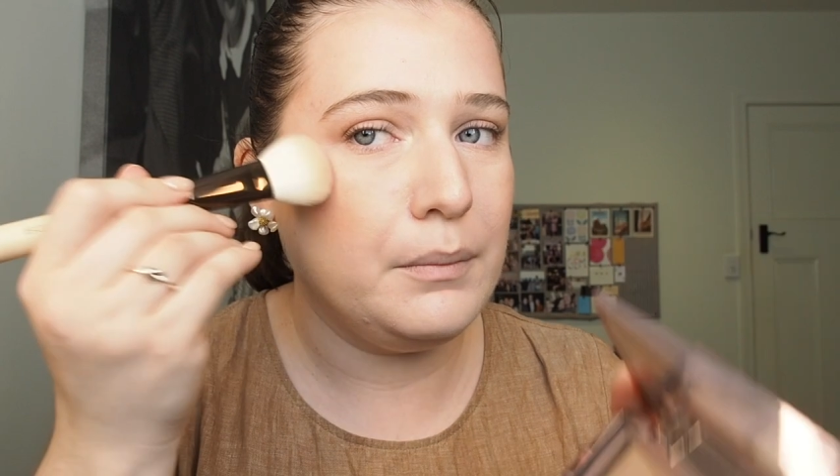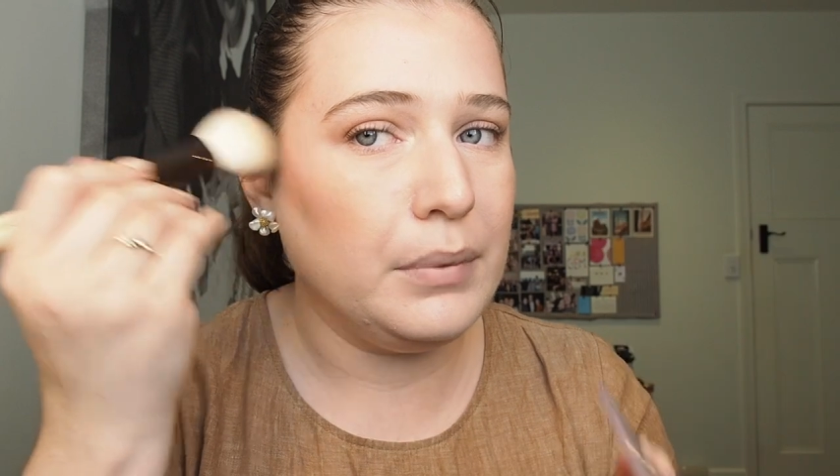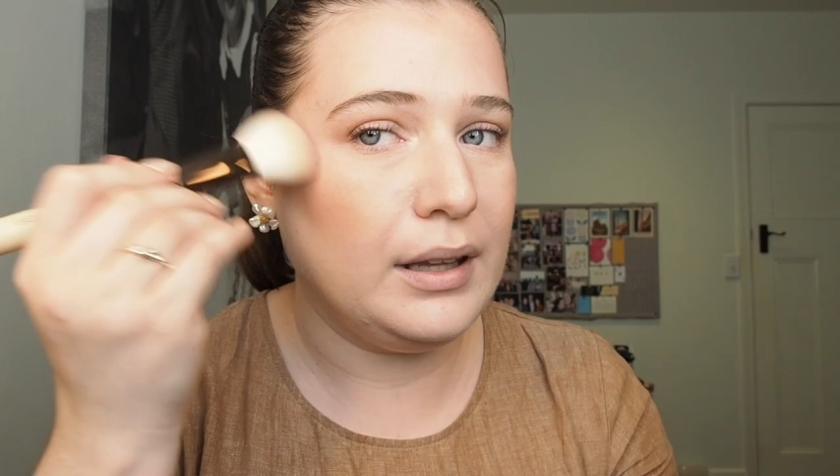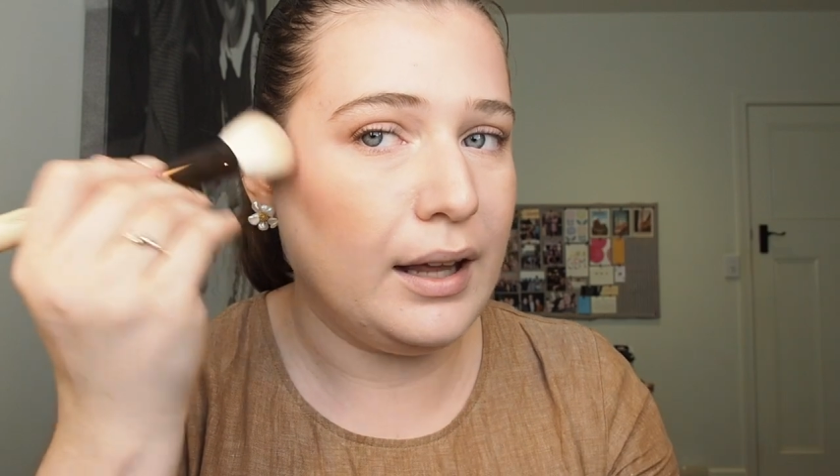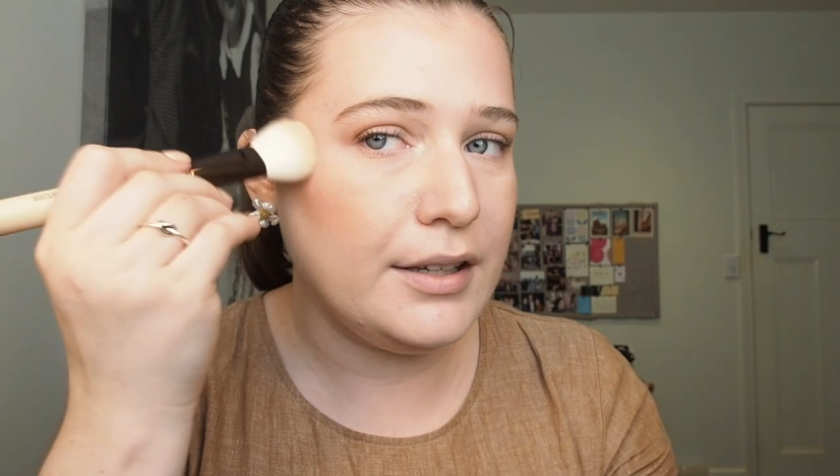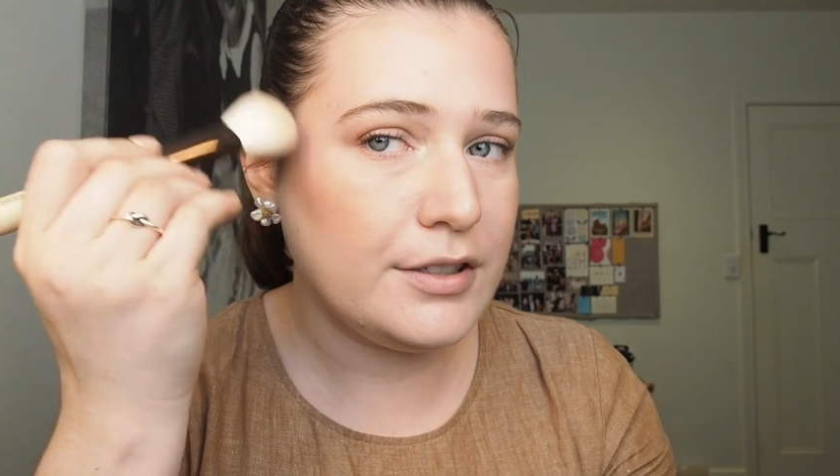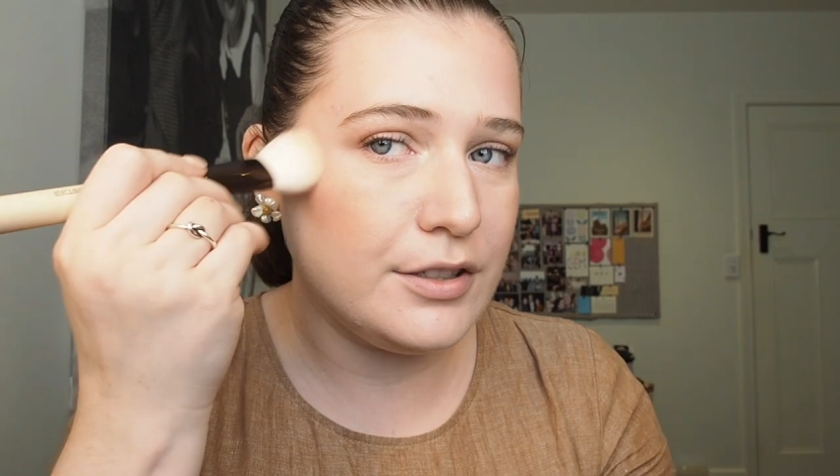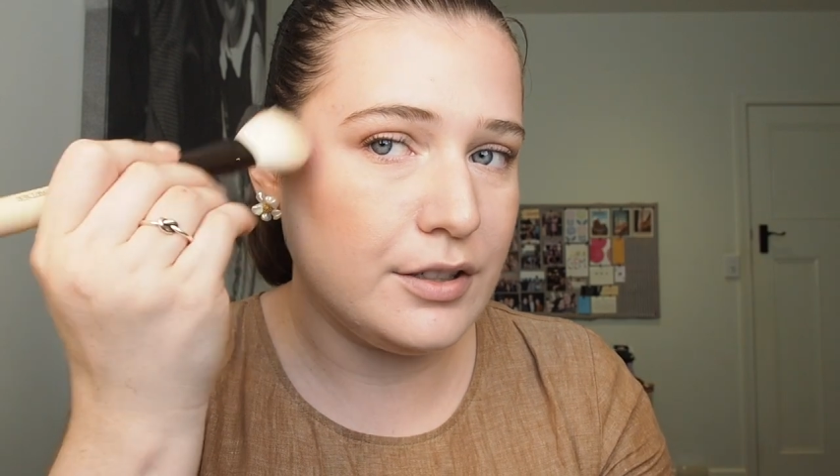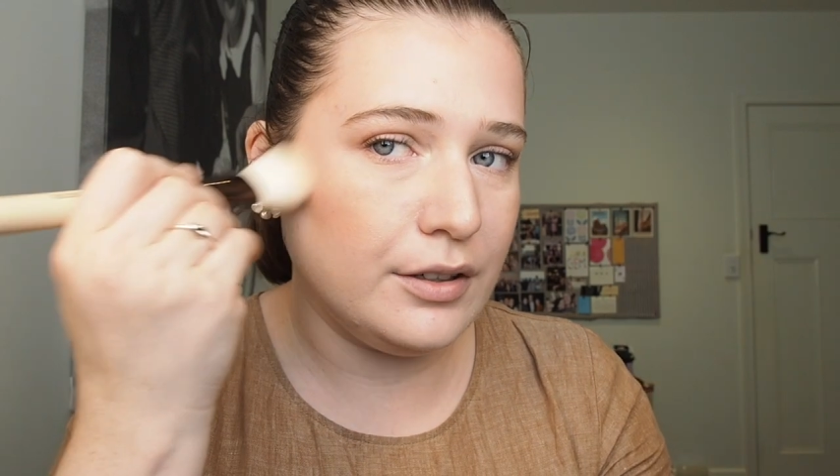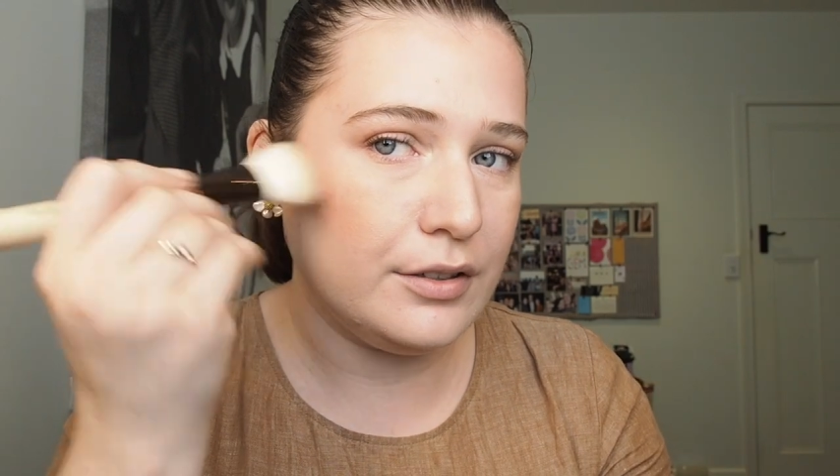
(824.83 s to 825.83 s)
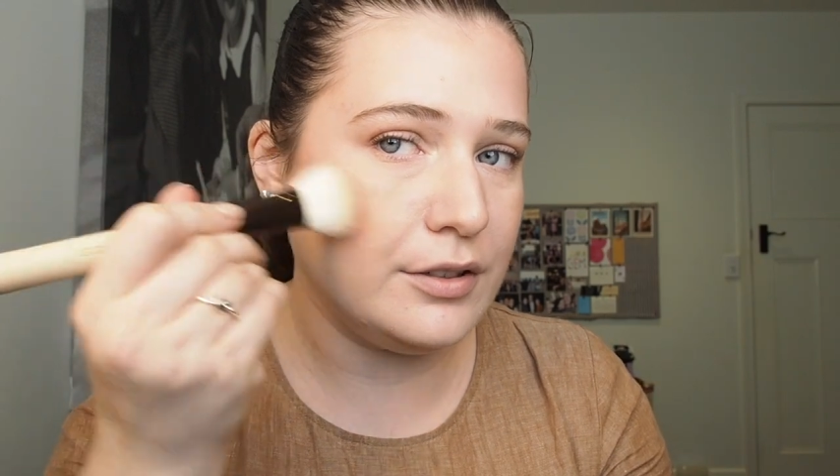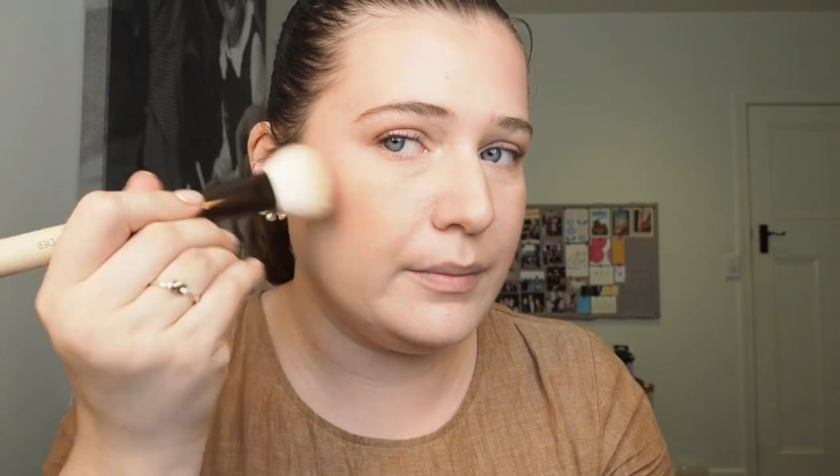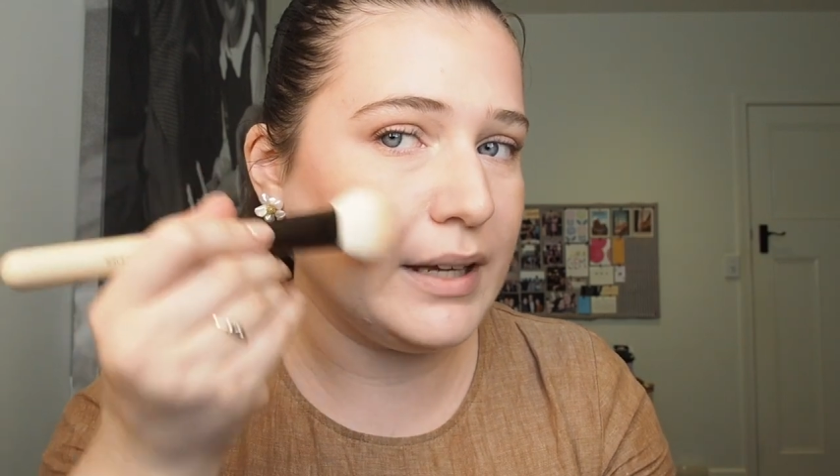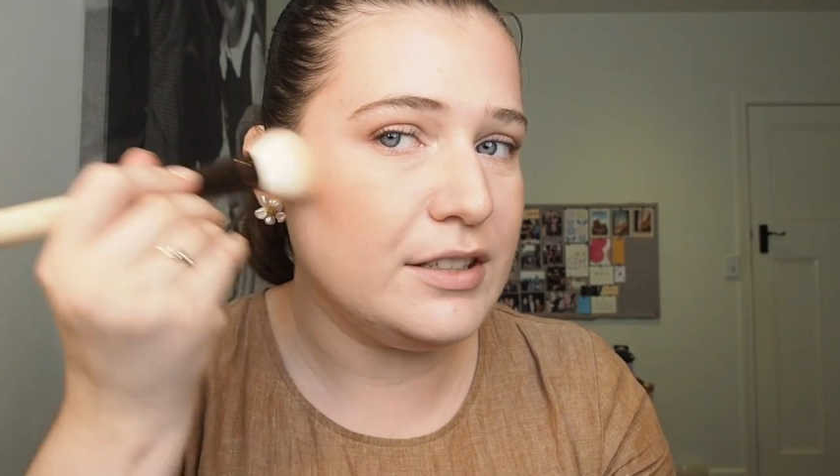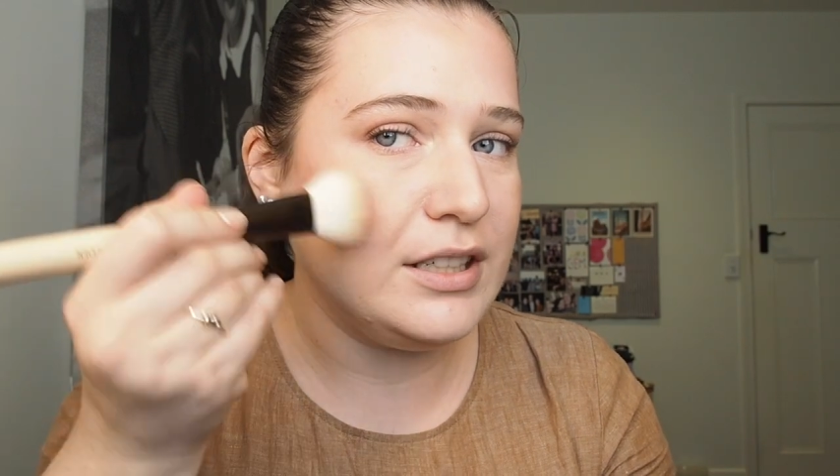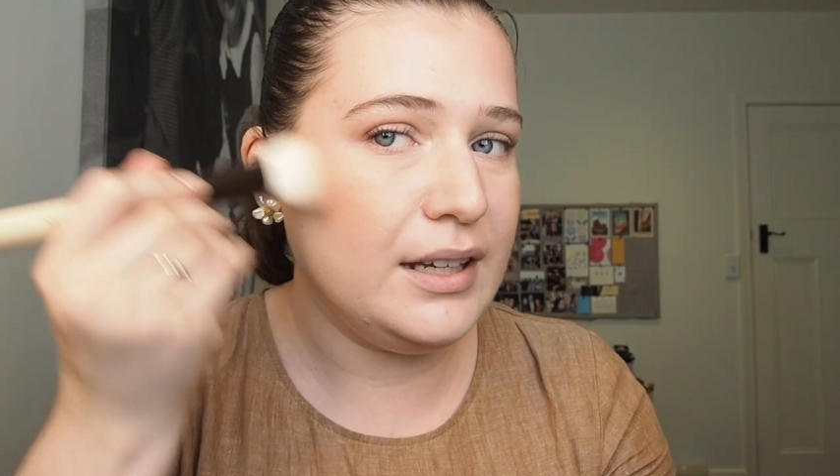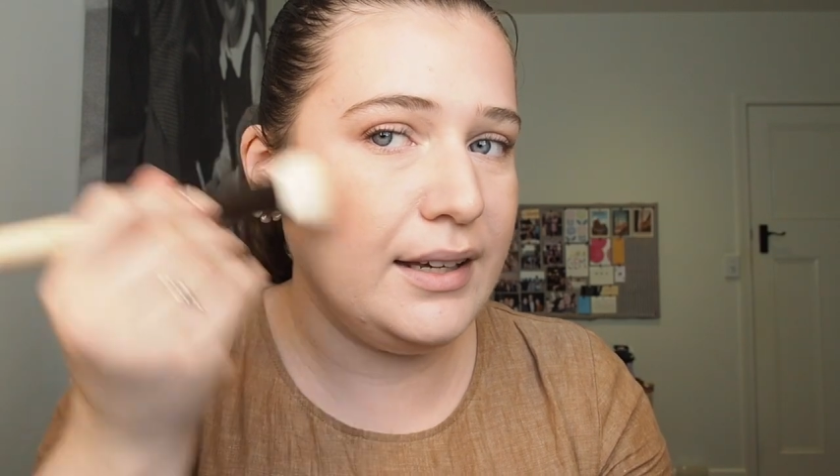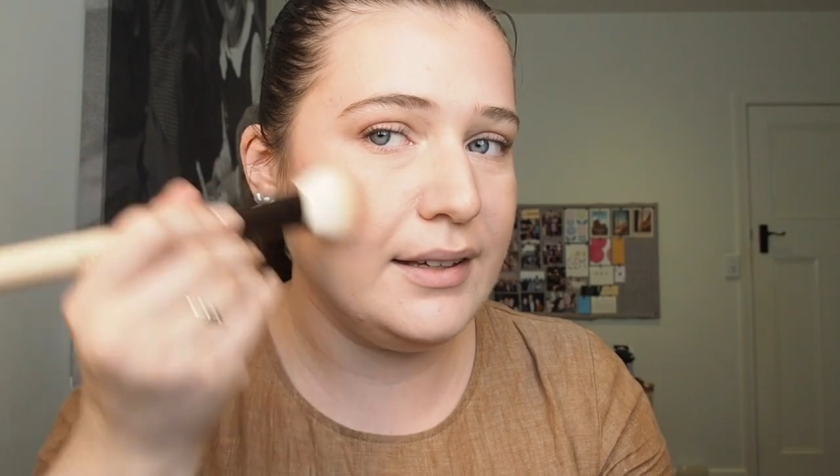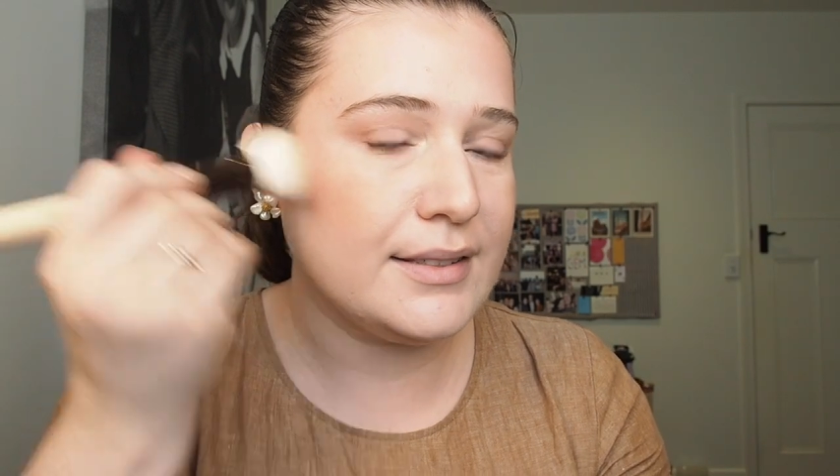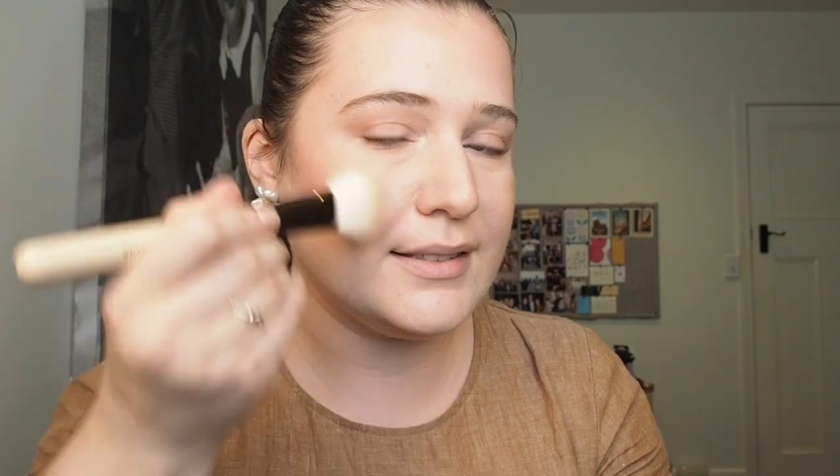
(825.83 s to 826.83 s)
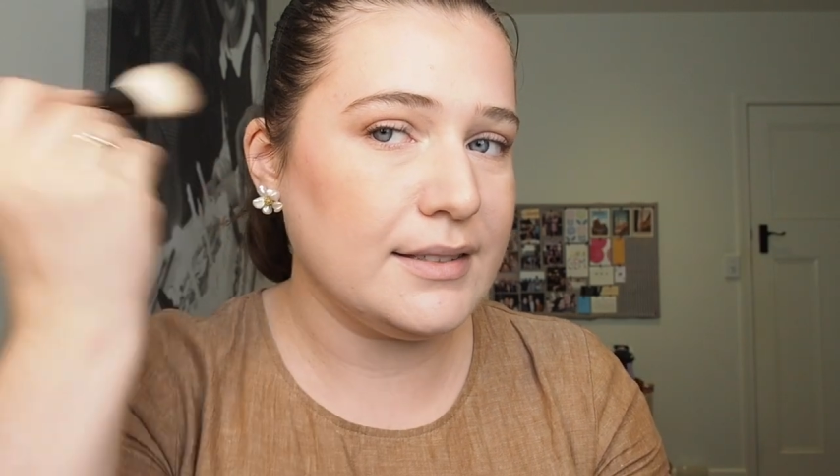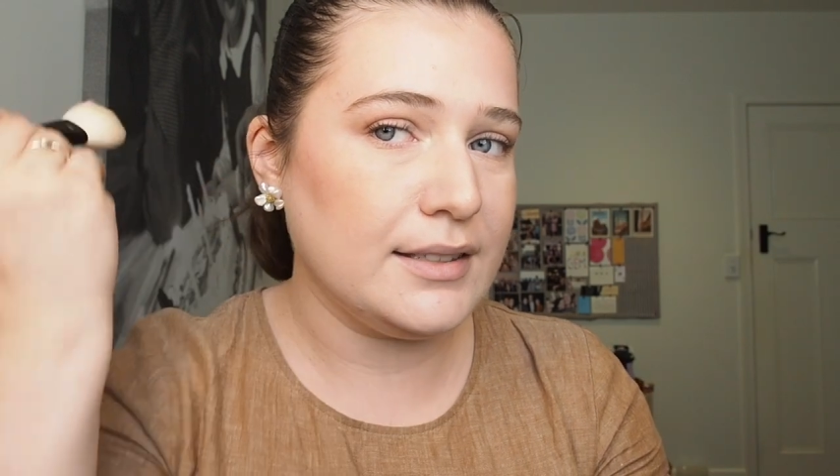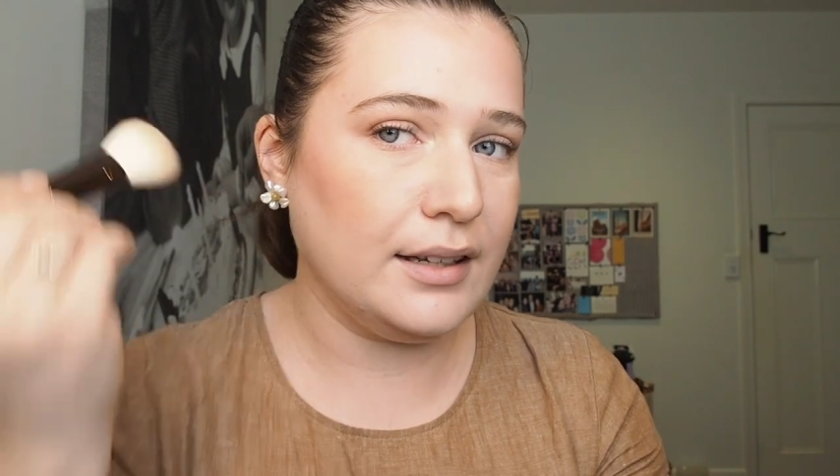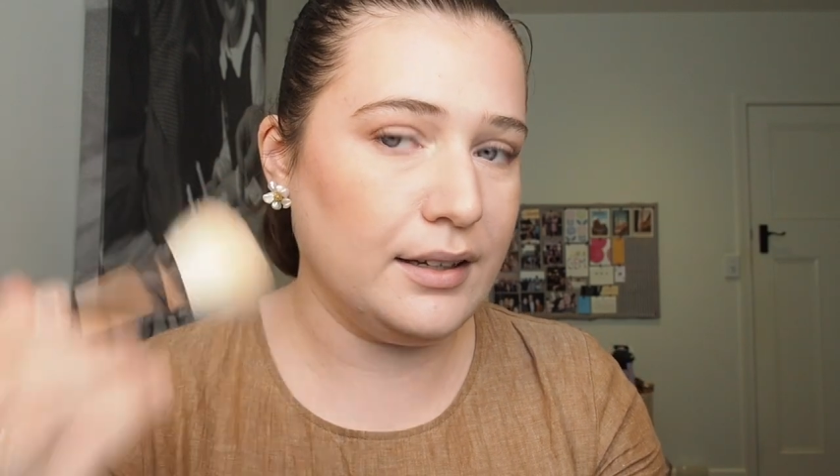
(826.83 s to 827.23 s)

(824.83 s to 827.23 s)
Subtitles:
blush onto my cheeks.